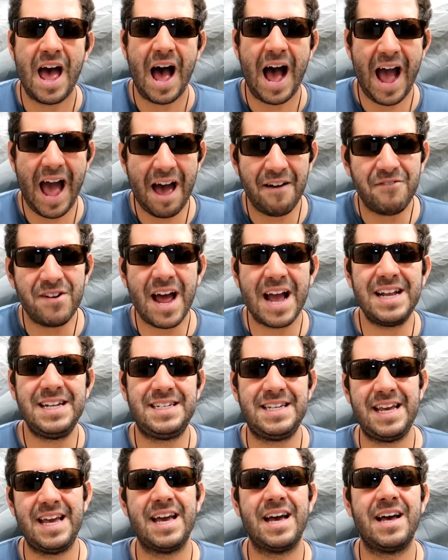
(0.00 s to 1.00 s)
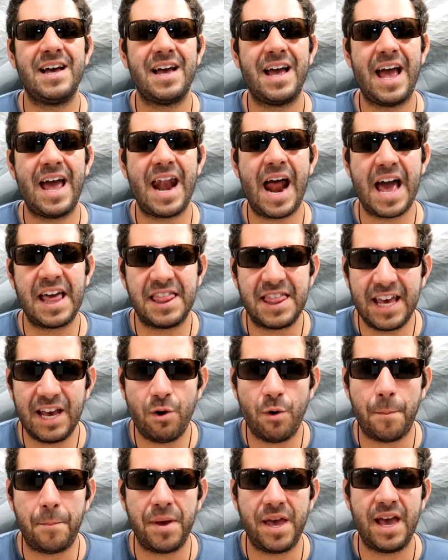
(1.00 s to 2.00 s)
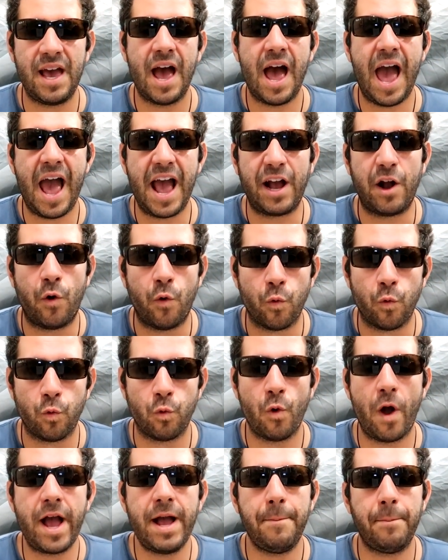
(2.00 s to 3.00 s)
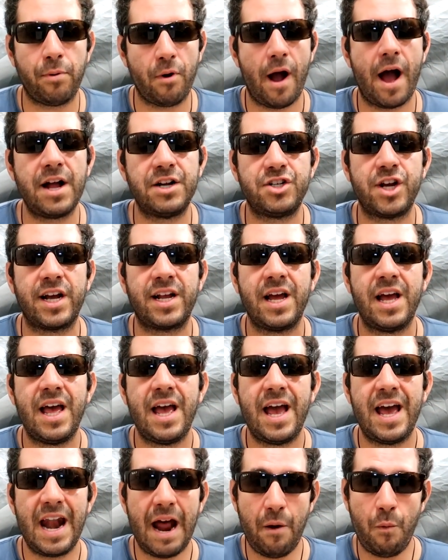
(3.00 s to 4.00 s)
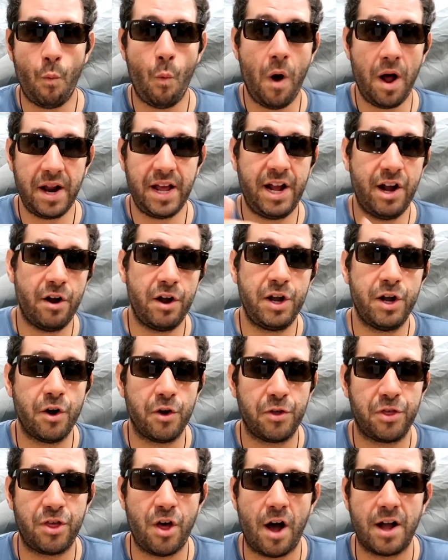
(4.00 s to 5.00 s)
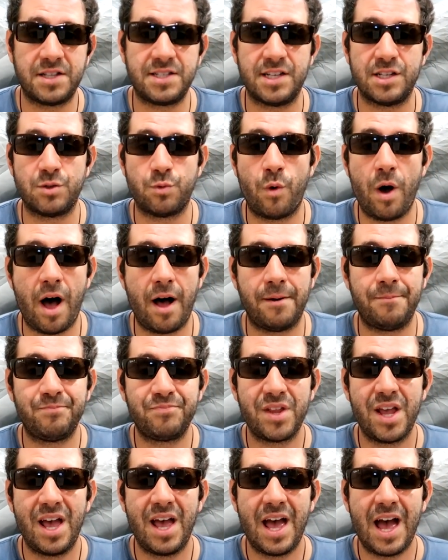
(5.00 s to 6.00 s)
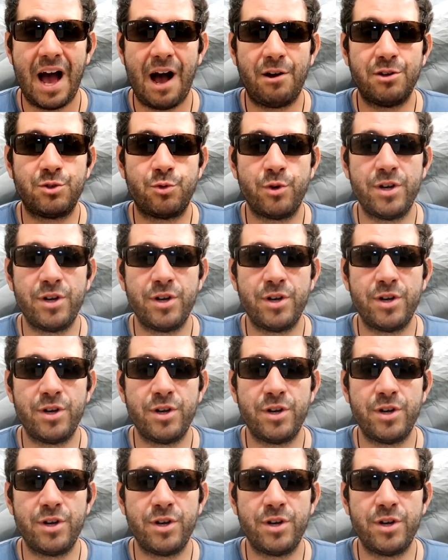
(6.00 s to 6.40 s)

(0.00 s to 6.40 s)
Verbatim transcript: I have an idea and I think it would be a great project. And I want to hear your thoughts as well. I was